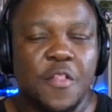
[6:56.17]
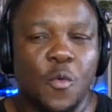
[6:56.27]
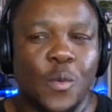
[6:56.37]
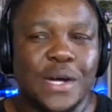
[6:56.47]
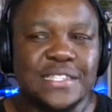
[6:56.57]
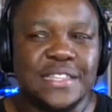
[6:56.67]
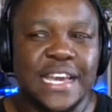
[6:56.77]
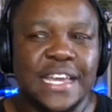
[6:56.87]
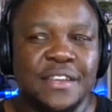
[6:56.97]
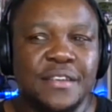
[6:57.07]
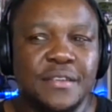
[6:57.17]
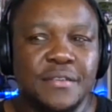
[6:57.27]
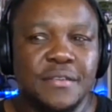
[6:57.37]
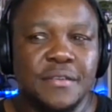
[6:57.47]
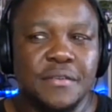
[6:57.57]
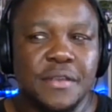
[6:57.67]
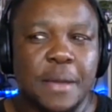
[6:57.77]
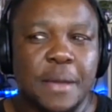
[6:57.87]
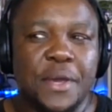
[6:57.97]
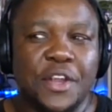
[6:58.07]
was then
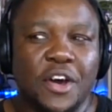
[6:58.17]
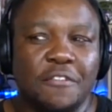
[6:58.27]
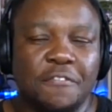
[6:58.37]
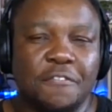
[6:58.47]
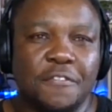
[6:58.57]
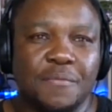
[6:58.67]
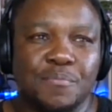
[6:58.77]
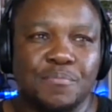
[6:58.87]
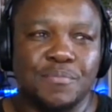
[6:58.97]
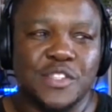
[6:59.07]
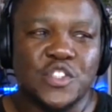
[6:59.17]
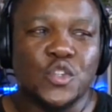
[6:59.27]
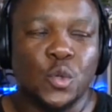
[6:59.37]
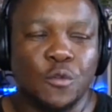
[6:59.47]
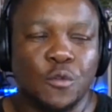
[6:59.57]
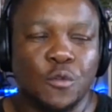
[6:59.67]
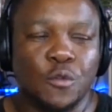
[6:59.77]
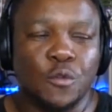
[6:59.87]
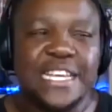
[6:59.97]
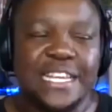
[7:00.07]
a bit of school
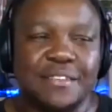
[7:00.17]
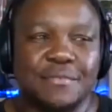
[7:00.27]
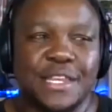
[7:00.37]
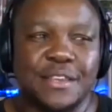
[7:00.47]
fees that